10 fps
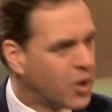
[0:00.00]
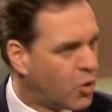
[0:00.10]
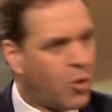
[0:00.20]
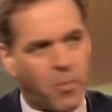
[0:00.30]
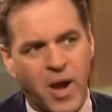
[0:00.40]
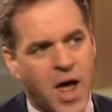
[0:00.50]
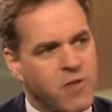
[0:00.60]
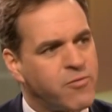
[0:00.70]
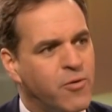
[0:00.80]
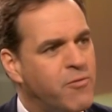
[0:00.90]
the Delors
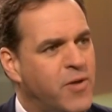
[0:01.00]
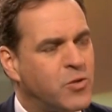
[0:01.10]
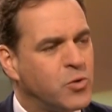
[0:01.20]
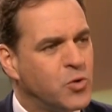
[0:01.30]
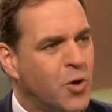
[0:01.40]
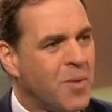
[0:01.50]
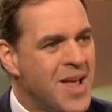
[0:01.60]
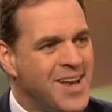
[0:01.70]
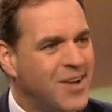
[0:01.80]
plan yeah. for a federal Europe.